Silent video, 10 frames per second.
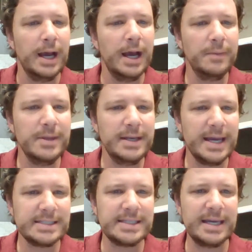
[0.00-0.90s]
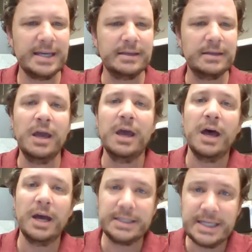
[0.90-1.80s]
Uh, the next thing,
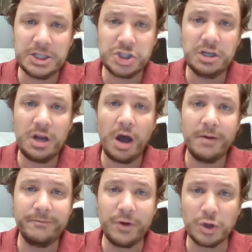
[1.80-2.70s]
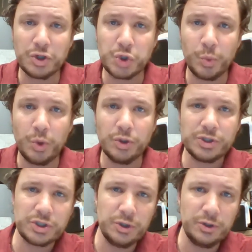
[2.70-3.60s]
attention virtual
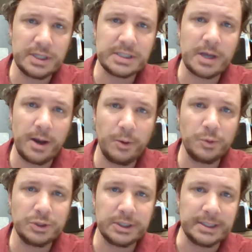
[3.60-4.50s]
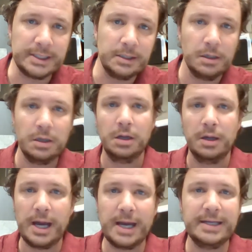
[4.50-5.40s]
students only.
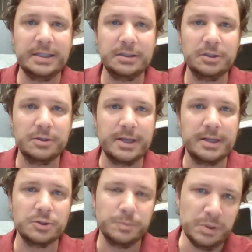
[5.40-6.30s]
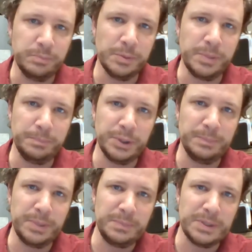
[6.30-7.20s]
I need a little thing that goes beep, beep, beep,
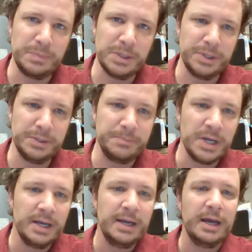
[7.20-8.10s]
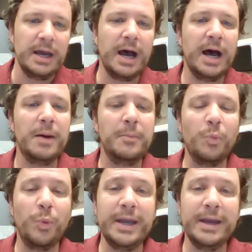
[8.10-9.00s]
beep, beep, beep, beep, beep. Um,
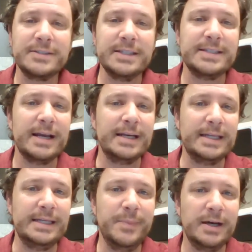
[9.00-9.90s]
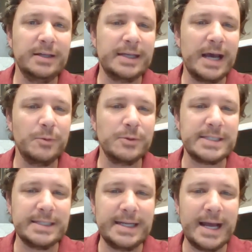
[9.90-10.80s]
we have sent out an email and I will
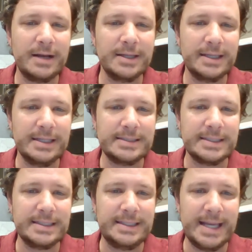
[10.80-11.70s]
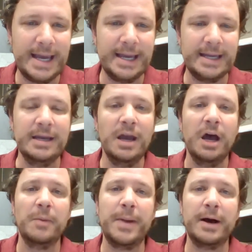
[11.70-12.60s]
send it out again today
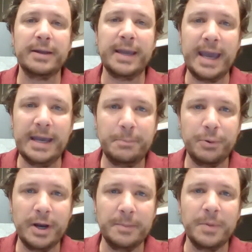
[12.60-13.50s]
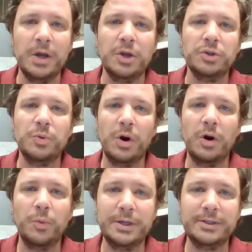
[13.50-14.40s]
about K prep. You
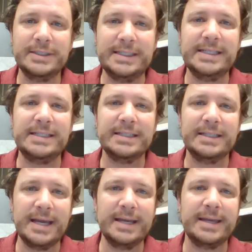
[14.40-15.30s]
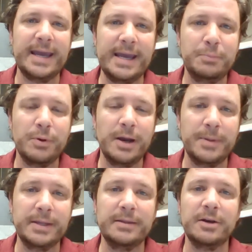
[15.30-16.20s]
all will need to take K prep
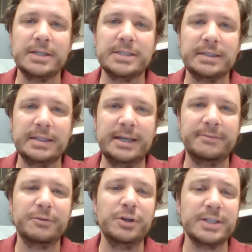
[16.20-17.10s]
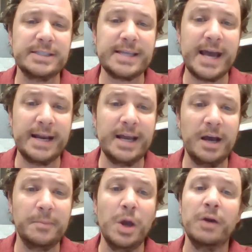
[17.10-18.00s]
and there is a link for you to sign
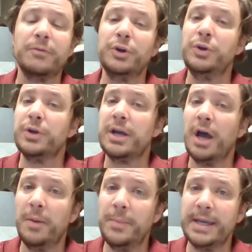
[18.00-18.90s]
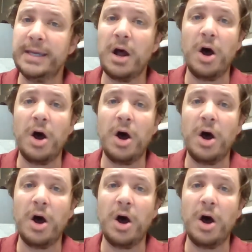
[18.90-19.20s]
up for you to come in